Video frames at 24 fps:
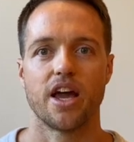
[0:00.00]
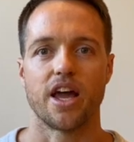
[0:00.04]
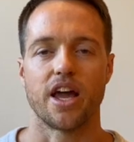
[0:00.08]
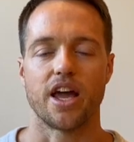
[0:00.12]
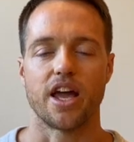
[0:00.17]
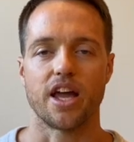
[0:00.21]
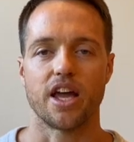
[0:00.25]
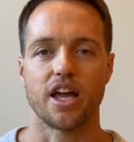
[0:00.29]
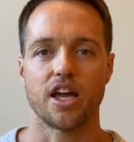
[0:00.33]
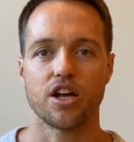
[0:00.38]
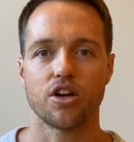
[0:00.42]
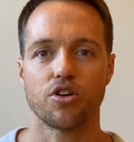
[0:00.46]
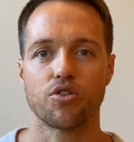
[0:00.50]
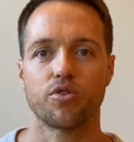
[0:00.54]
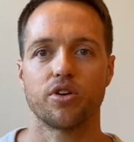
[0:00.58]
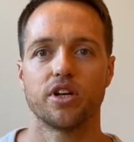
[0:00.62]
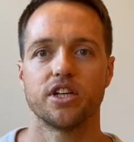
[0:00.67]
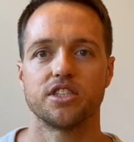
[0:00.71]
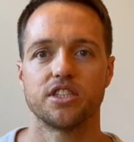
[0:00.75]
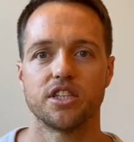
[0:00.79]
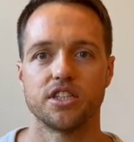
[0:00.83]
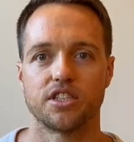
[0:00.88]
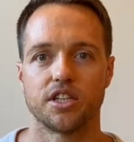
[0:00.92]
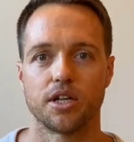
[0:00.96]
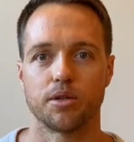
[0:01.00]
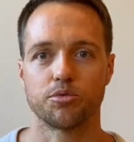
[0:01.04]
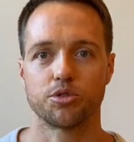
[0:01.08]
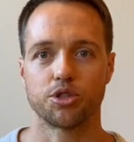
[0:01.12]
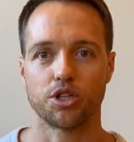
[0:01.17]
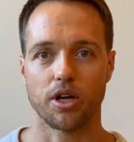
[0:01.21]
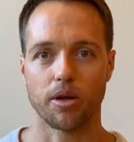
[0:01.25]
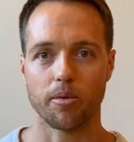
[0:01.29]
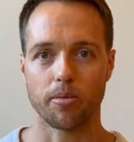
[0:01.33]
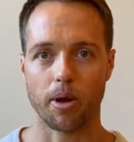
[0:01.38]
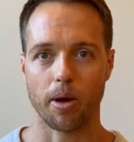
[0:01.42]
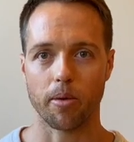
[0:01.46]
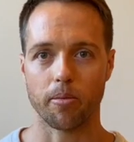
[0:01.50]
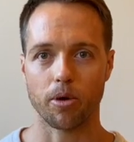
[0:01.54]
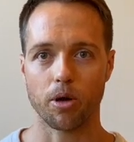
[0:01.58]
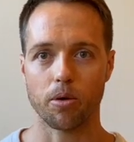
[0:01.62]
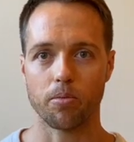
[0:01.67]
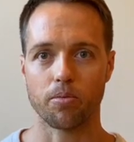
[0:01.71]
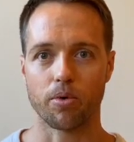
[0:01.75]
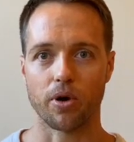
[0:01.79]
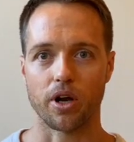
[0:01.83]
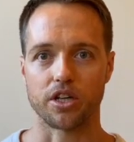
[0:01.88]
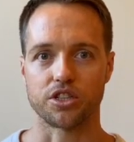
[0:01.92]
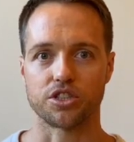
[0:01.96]
increases intra-abdominal
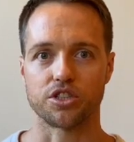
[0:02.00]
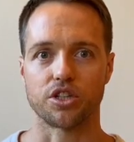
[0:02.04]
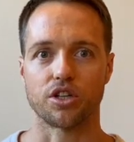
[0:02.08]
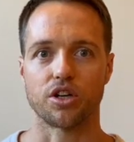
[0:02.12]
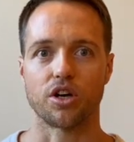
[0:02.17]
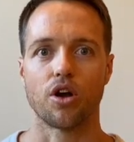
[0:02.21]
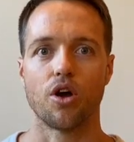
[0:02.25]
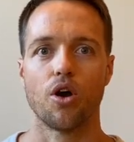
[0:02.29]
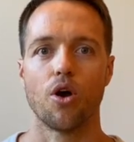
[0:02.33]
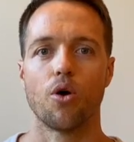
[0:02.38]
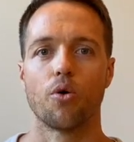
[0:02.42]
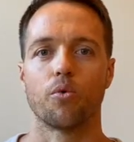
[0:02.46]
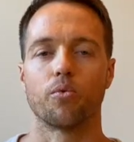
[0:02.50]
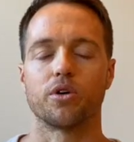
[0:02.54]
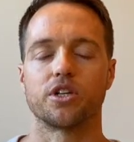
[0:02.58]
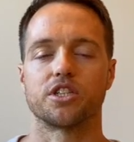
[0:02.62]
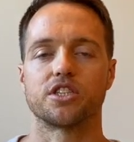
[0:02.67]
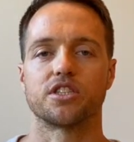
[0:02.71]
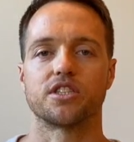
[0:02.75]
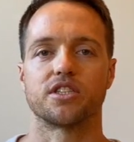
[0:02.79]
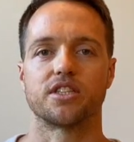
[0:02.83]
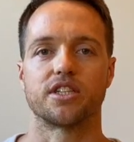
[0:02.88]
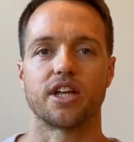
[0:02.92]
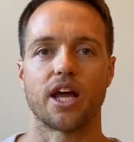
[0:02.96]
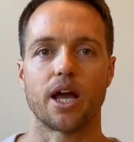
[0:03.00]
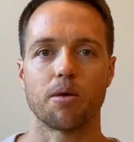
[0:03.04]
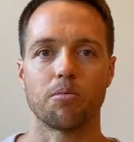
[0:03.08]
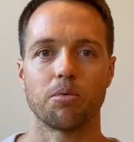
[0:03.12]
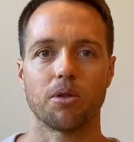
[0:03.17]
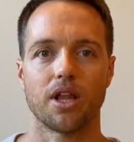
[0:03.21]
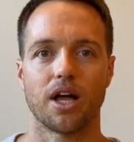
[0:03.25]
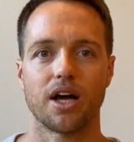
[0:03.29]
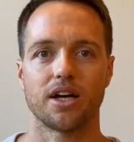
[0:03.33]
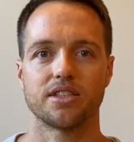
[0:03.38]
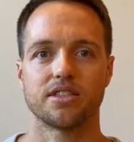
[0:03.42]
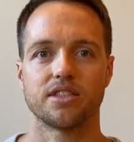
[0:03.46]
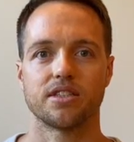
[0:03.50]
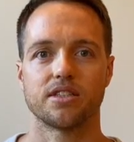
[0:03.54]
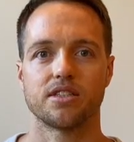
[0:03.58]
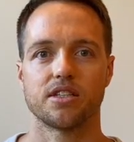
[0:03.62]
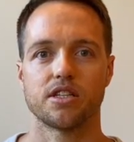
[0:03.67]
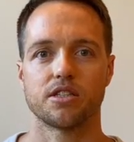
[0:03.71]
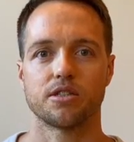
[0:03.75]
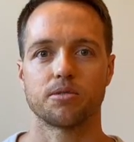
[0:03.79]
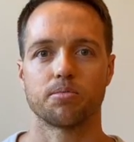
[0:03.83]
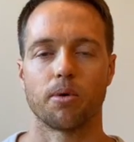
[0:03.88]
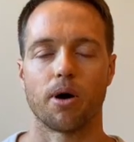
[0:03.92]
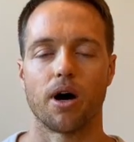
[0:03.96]
pressure, which stabilizes the
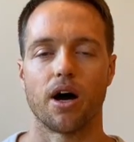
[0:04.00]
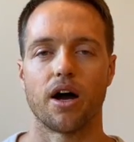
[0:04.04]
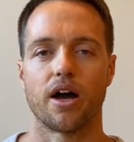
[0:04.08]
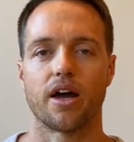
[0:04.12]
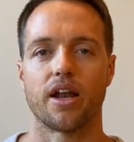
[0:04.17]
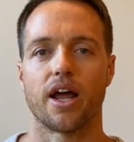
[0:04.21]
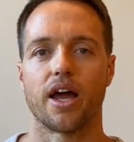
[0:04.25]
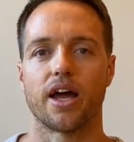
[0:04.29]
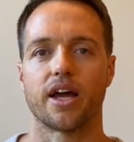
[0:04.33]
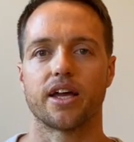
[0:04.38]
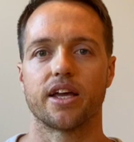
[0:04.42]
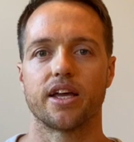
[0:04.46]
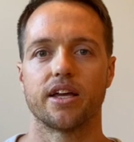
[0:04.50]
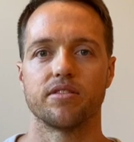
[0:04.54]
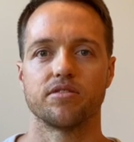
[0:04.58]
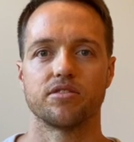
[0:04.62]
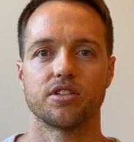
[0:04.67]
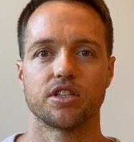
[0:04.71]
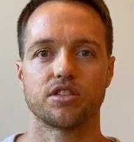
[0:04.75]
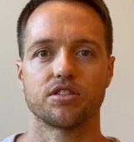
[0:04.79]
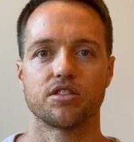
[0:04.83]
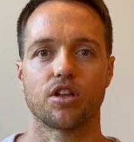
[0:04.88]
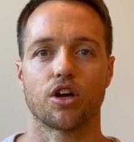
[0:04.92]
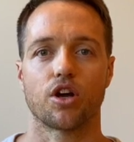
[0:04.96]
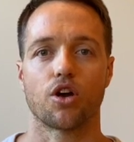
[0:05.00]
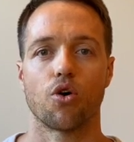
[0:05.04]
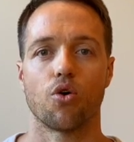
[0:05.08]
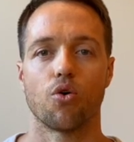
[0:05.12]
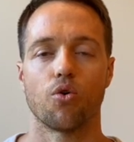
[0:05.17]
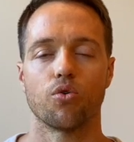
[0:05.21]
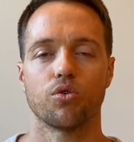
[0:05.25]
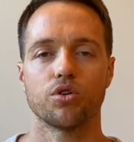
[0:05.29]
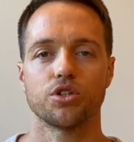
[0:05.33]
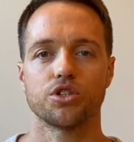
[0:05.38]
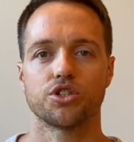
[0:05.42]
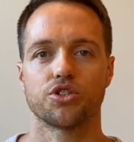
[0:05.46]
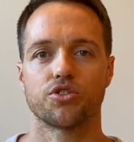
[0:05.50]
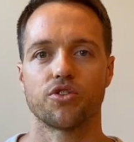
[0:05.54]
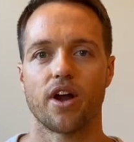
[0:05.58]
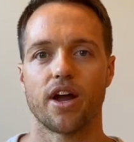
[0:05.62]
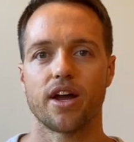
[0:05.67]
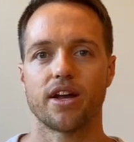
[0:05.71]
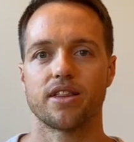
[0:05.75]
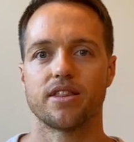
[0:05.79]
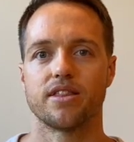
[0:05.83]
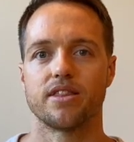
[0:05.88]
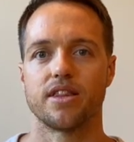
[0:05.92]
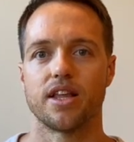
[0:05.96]
spine and gives us the core
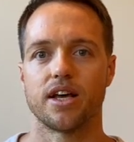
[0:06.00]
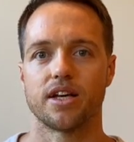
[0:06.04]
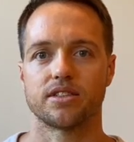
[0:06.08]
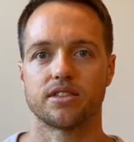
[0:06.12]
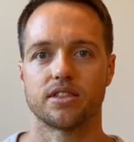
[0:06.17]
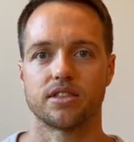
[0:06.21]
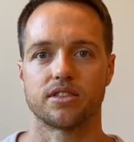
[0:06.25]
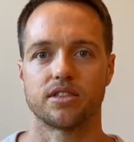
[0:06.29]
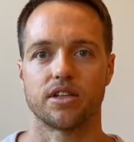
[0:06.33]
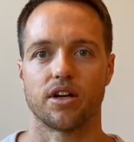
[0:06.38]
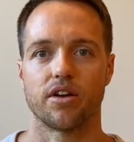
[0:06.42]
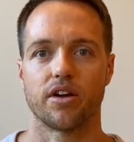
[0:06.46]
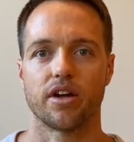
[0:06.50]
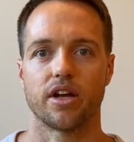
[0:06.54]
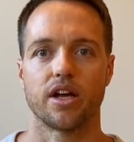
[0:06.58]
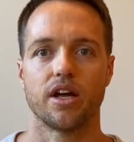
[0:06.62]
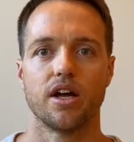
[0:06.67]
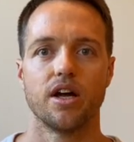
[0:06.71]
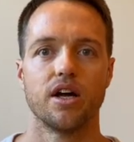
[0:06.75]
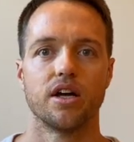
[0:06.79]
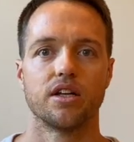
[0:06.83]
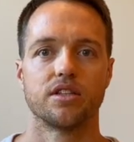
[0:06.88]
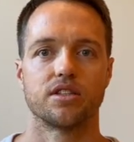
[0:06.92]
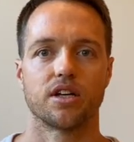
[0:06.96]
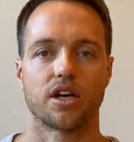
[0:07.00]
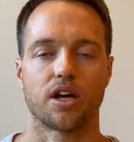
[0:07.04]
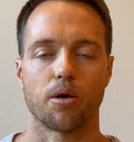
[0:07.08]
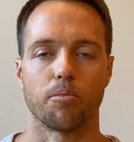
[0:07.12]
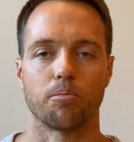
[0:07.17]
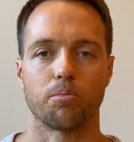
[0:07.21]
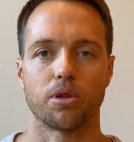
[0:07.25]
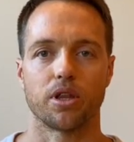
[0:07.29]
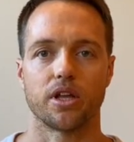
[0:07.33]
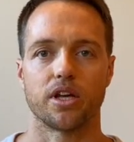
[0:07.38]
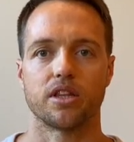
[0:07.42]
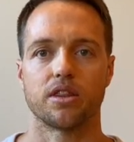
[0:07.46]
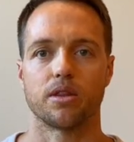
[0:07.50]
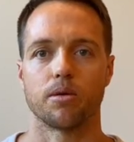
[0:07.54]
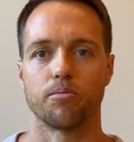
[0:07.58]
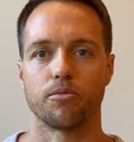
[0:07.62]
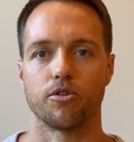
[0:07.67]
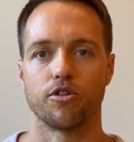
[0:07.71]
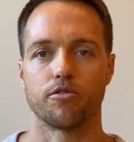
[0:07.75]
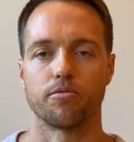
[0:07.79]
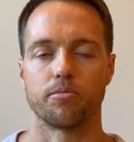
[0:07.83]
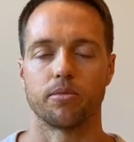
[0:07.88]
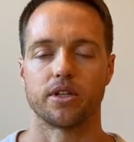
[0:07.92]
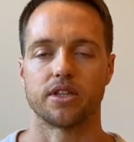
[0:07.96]
strength necessary to complete the
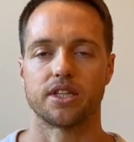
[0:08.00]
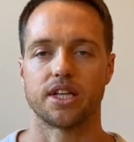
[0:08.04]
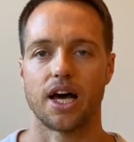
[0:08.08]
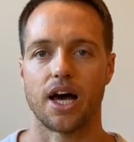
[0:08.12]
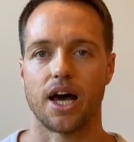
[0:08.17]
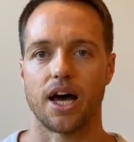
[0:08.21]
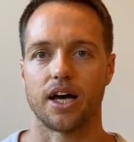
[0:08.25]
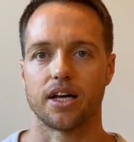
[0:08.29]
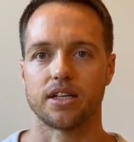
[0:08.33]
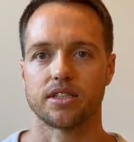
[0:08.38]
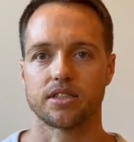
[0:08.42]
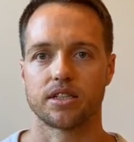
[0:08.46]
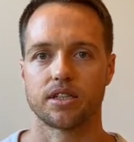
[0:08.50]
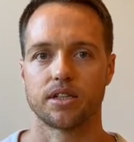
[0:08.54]
movement task.